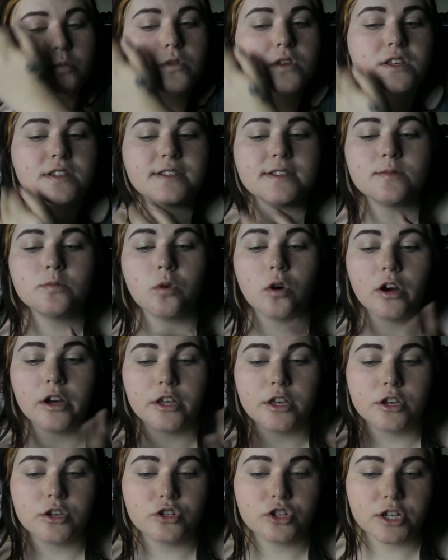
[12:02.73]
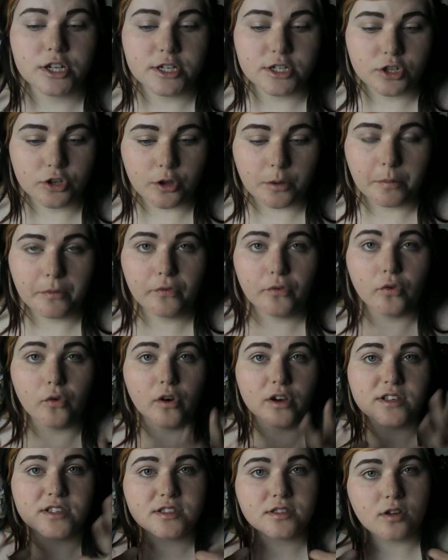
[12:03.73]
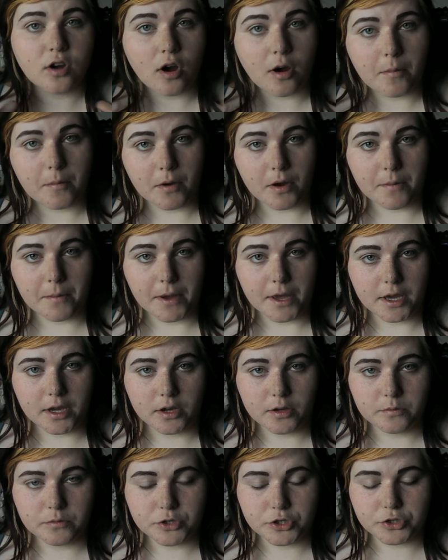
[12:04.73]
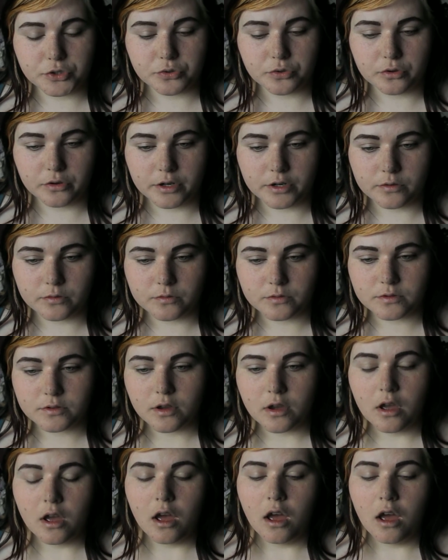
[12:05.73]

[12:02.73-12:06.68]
This is what I usually do before I start my makeup tutorials.